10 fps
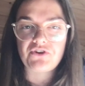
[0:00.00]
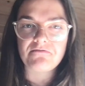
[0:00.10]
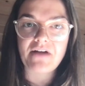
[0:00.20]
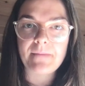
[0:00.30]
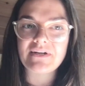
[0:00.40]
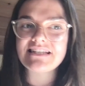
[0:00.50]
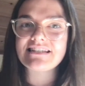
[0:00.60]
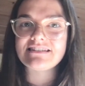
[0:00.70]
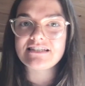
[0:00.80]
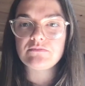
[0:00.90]
families
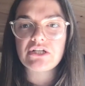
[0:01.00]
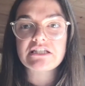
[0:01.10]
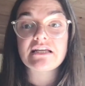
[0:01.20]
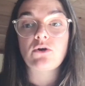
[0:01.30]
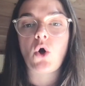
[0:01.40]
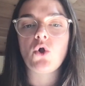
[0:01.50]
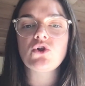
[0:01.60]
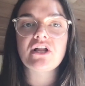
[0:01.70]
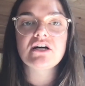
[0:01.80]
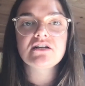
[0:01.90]
and siblings and
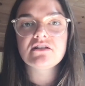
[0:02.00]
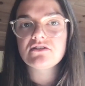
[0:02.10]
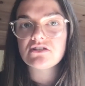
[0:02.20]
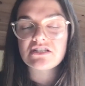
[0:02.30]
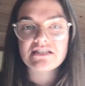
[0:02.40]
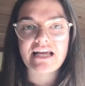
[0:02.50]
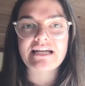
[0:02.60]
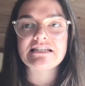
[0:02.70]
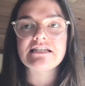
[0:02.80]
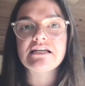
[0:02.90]
all the
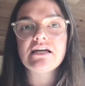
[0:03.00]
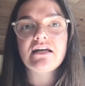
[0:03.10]
society